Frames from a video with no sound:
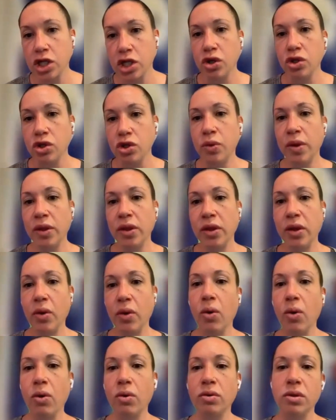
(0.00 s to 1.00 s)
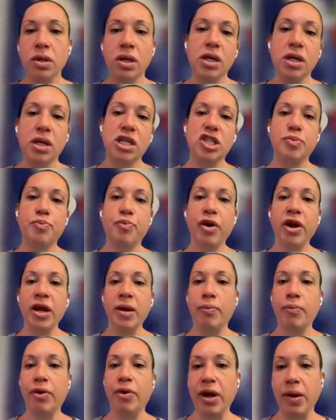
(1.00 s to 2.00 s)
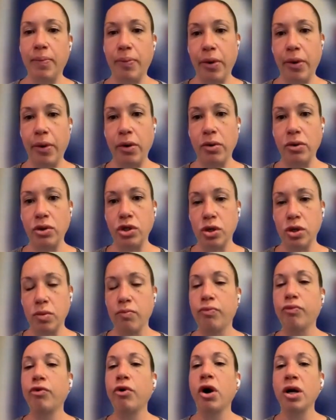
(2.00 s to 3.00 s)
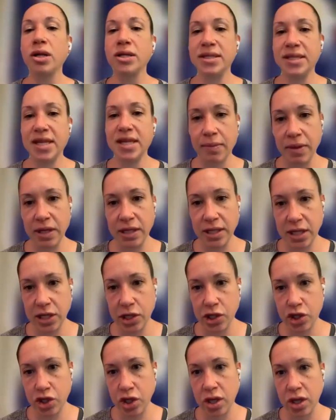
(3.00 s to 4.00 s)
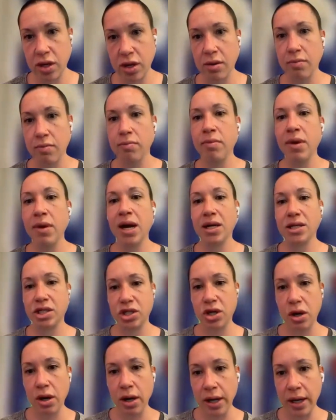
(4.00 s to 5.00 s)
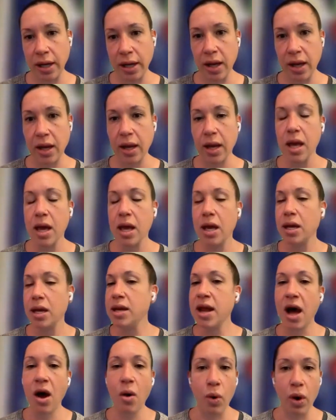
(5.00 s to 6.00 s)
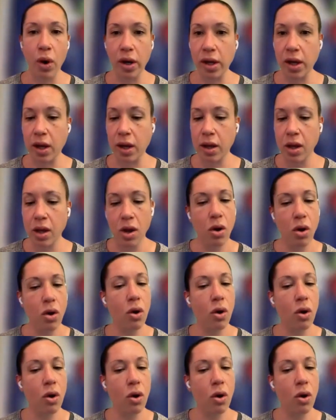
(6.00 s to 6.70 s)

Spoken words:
So doing the old spray and pray approach, broad segmentation, mass targeting, not working.